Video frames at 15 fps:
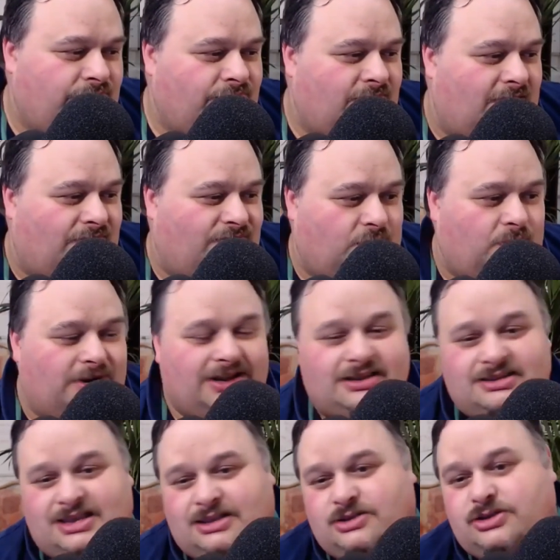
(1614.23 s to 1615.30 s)
if you want to
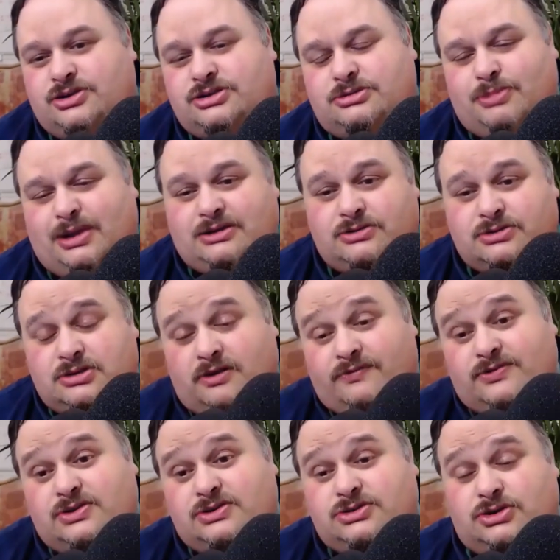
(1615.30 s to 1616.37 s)
continue using Microsoft,
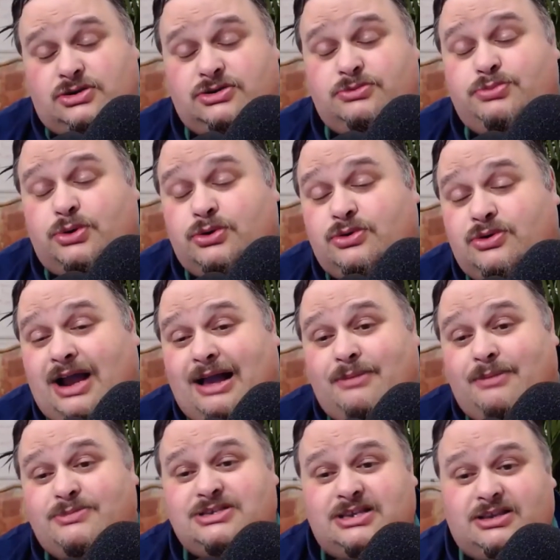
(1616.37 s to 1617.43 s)
there's certain
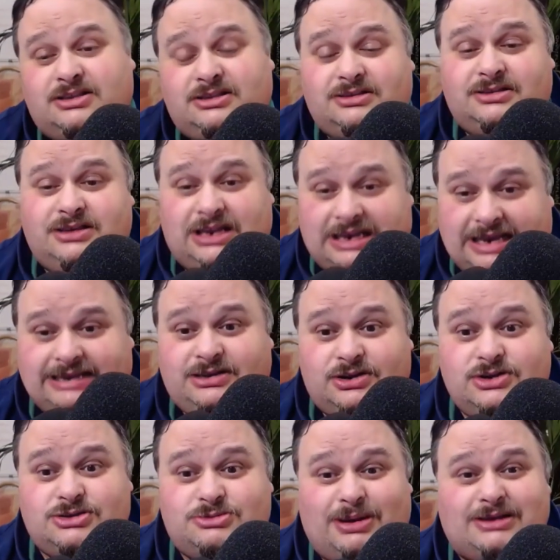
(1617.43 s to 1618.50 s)
programs that you need to
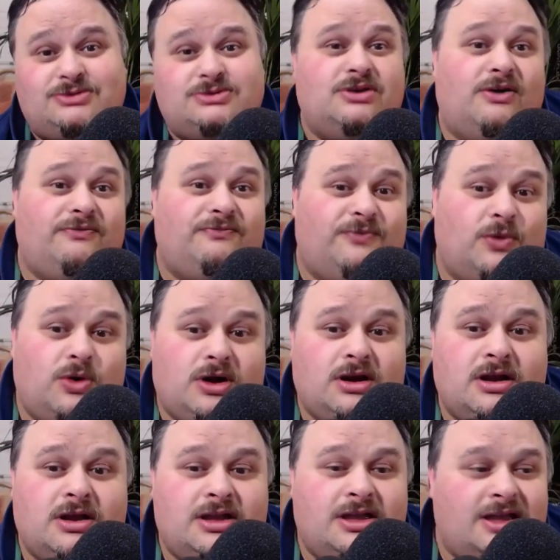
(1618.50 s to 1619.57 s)
use Microsoft
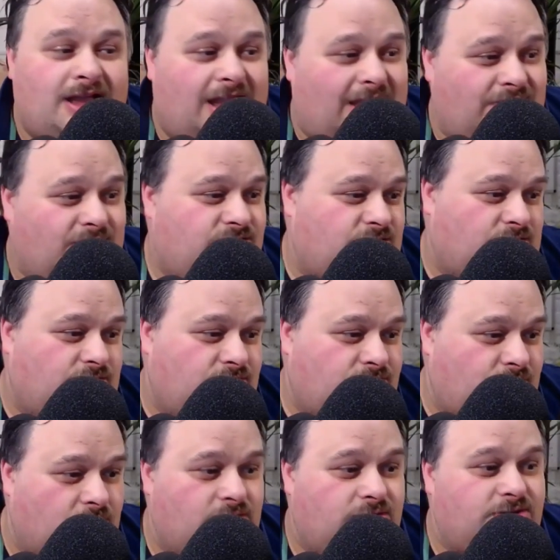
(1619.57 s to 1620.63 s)
for, and there's certain
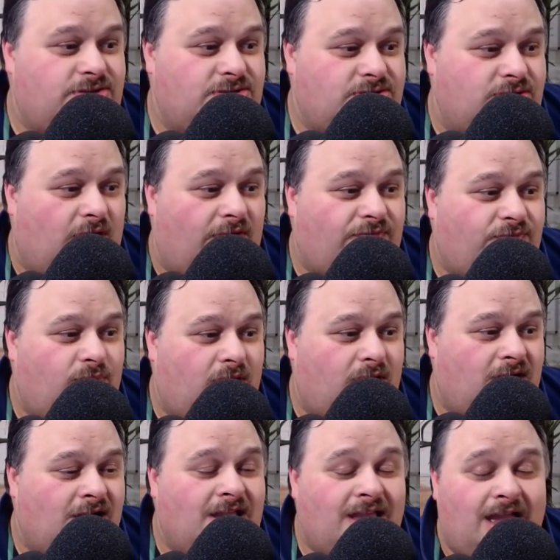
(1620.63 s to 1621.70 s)
tools and
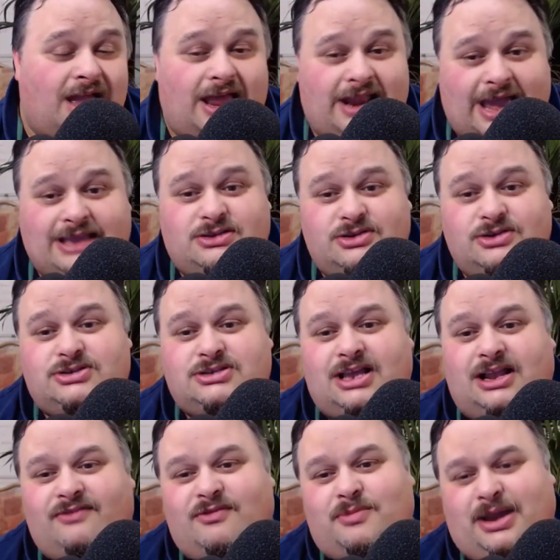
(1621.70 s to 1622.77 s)
software. And I do still
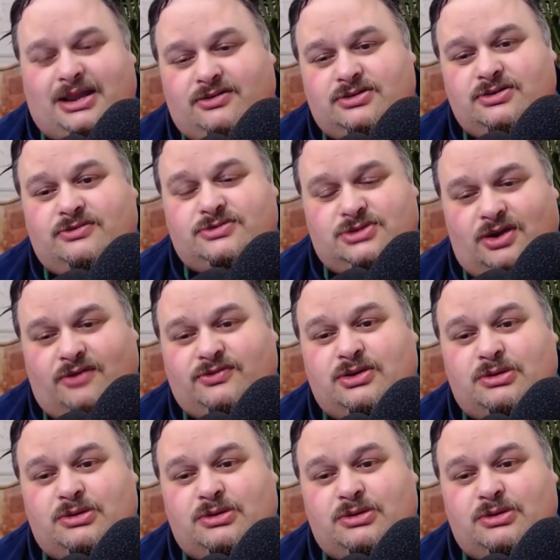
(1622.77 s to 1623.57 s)
have a Microsoft